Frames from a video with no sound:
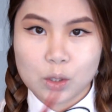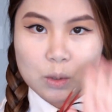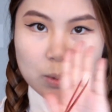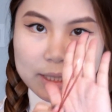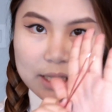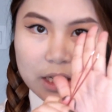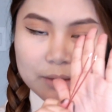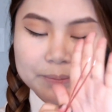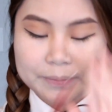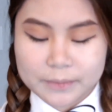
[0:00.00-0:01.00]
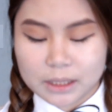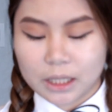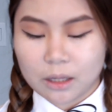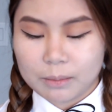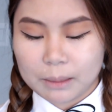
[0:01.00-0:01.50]
tweezer to
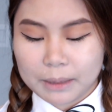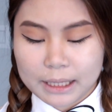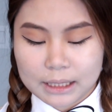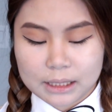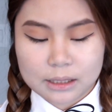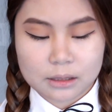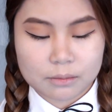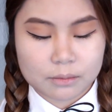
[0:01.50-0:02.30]
help me apply these.